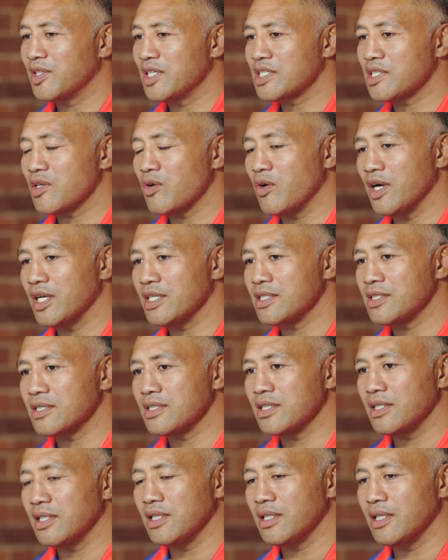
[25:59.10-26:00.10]
these
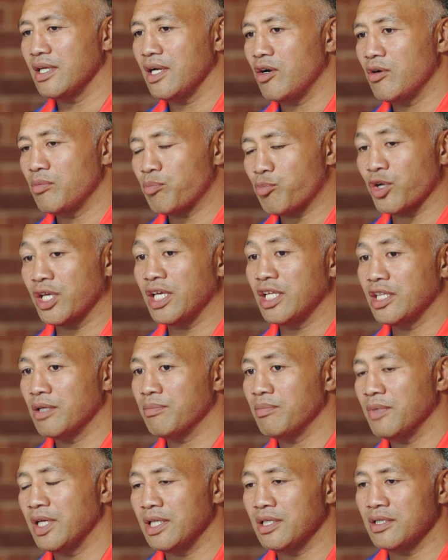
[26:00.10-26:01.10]
guys, I'm bringing
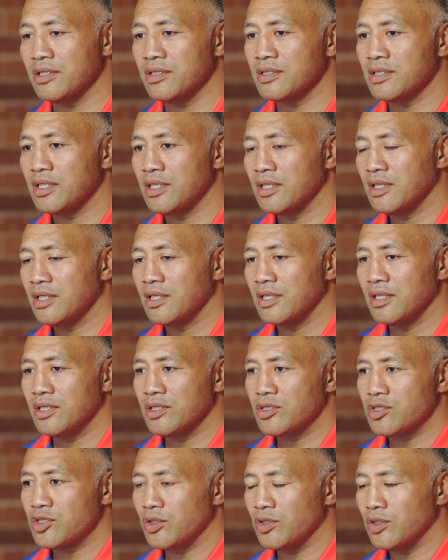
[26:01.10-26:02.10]
them in
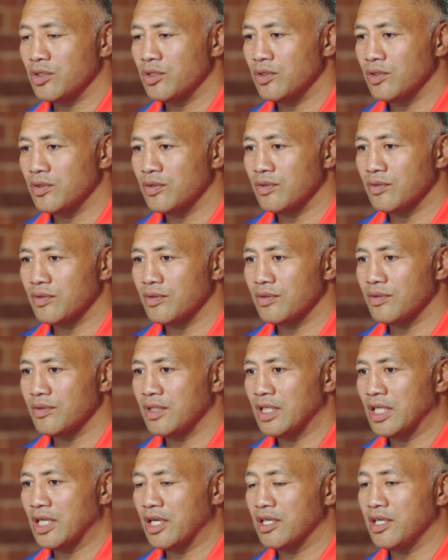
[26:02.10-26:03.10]
to,
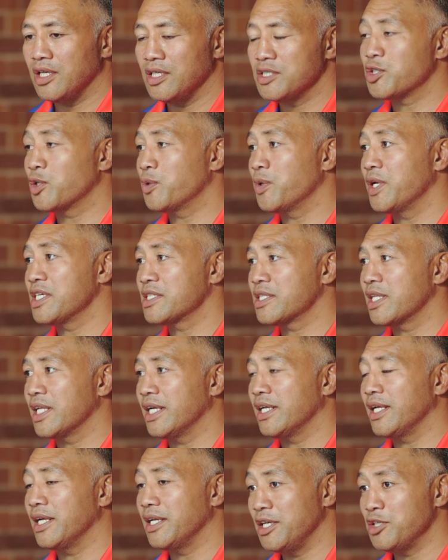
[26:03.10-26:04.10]
you know, into
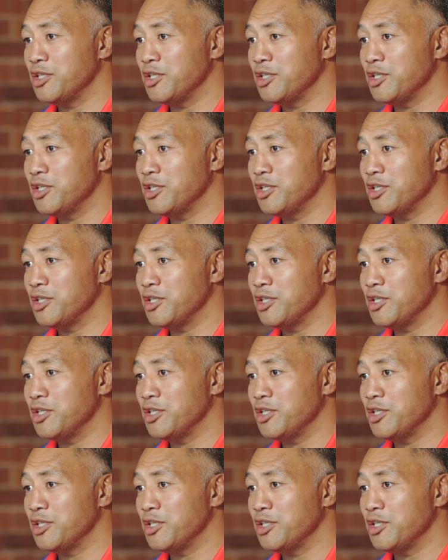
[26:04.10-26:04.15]
Queensland and